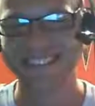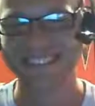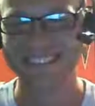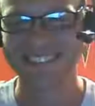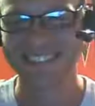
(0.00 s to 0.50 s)

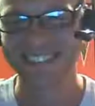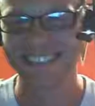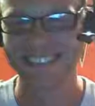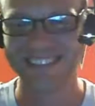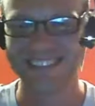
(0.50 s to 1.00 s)

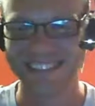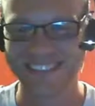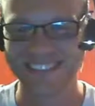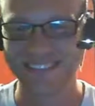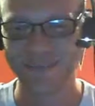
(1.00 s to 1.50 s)

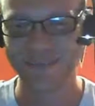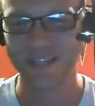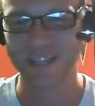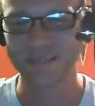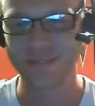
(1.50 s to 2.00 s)
there's a good
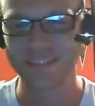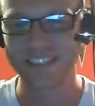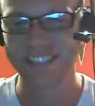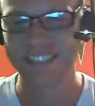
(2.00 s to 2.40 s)
possibility.